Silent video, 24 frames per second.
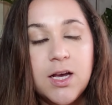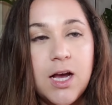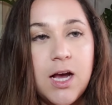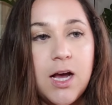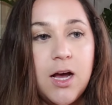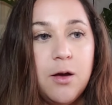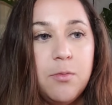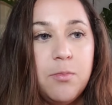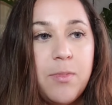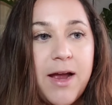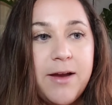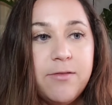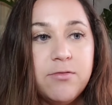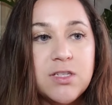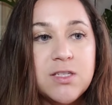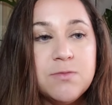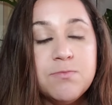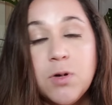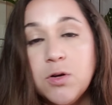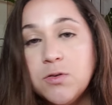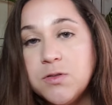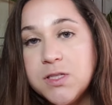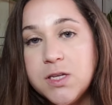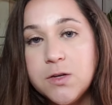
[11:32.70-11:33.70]
I was
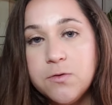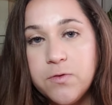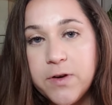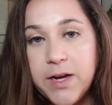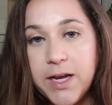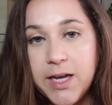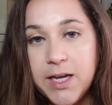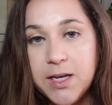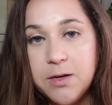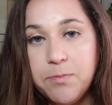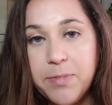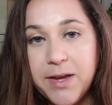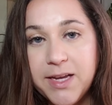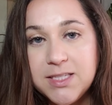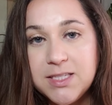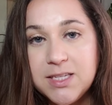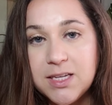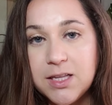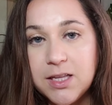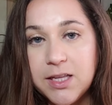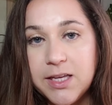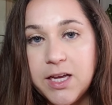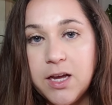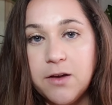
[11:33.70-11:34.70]
most afraid
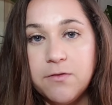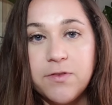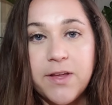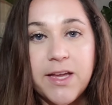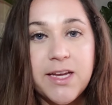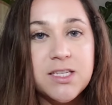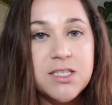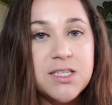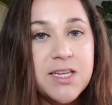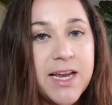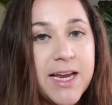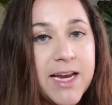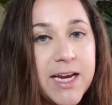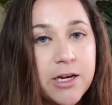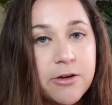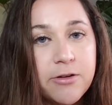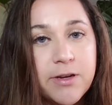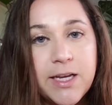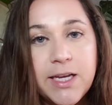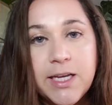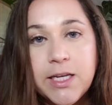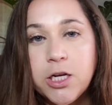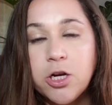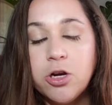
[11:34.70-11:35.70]
basically of like
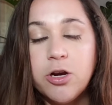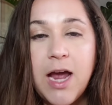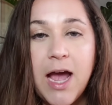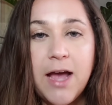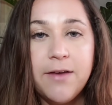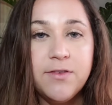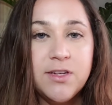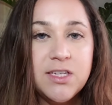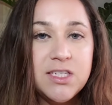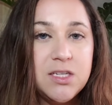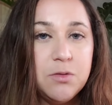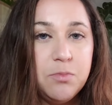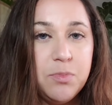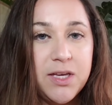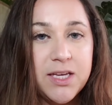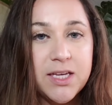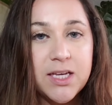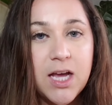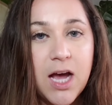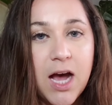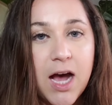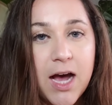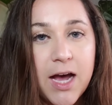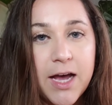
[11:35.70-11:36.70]
tearing or having to be
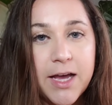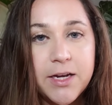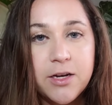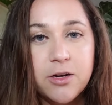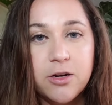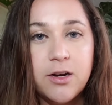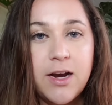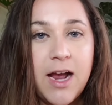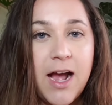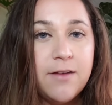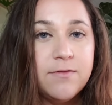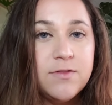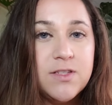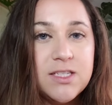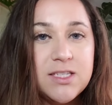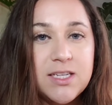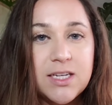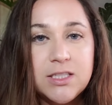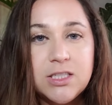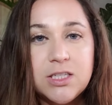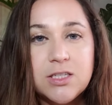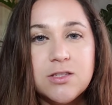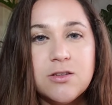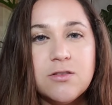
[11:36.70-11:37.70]
cut or have
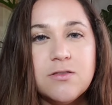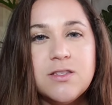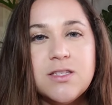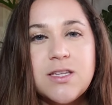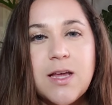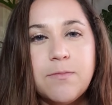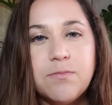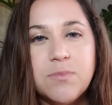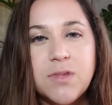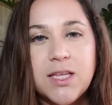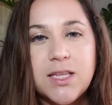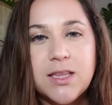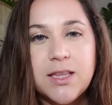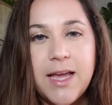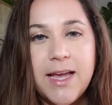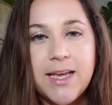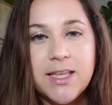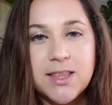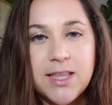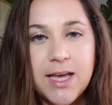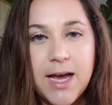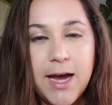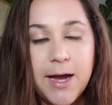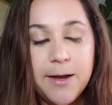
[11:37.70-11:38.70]
stitches or something
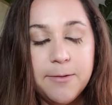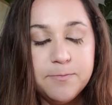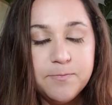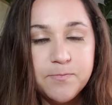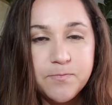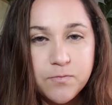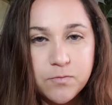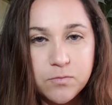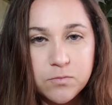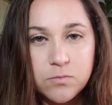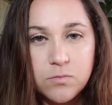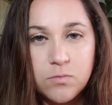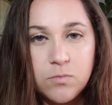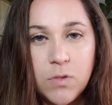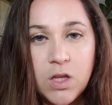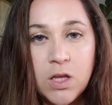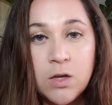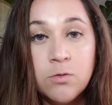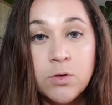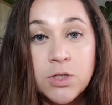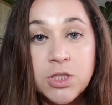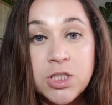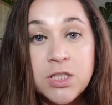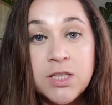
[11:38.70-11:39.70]
like that,
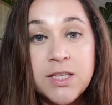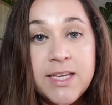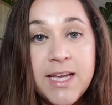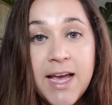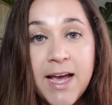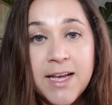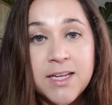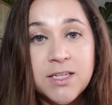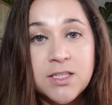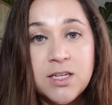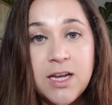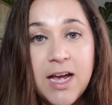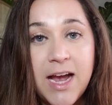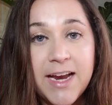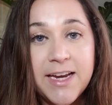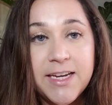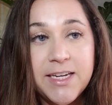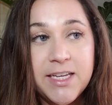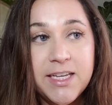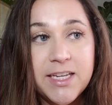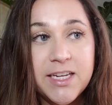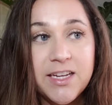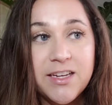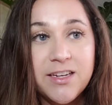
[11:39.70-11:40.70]
which in the end I
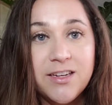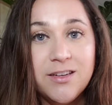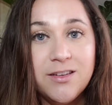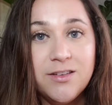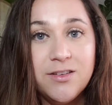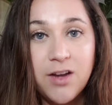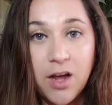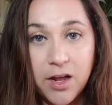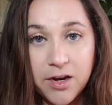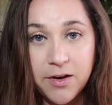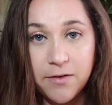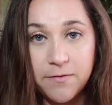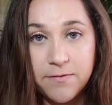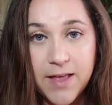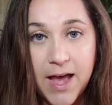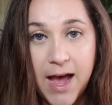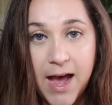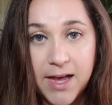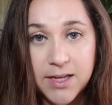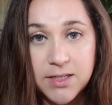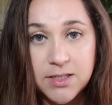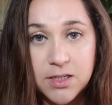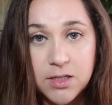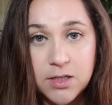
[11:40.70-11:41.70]
needed none of
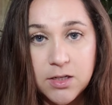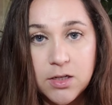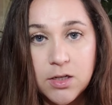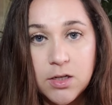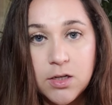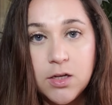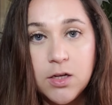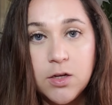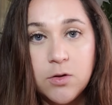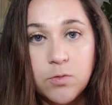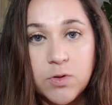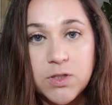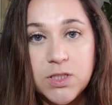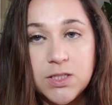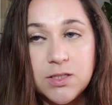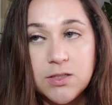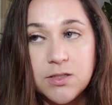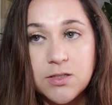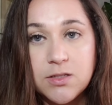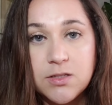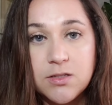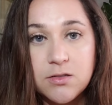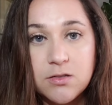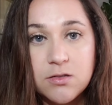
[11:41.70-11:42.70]
that, which
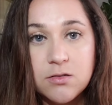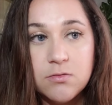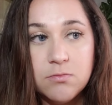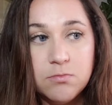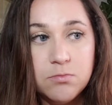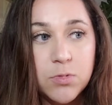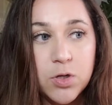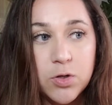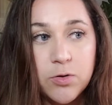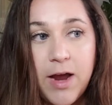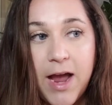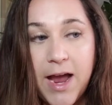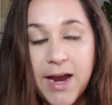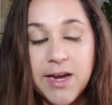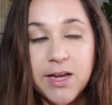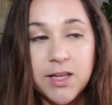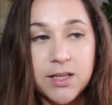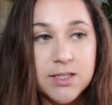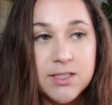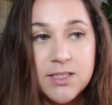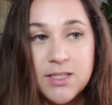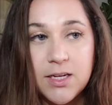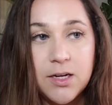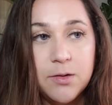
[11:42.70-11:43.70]
is
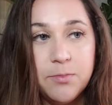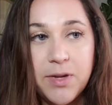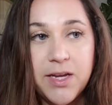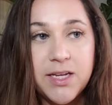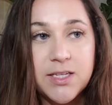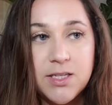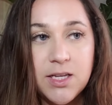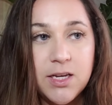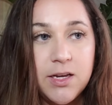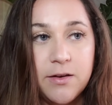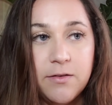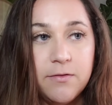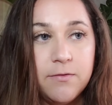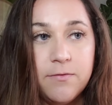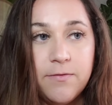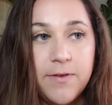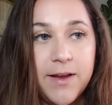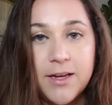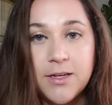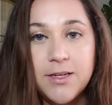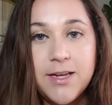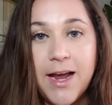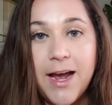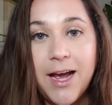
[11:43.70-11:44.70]
miraculous and amazing and
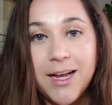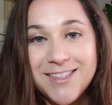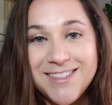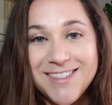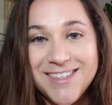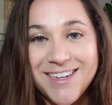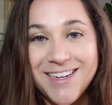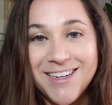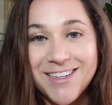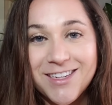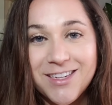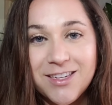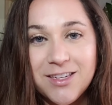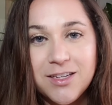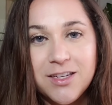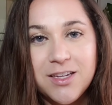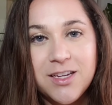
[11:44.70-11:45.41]
fantastic.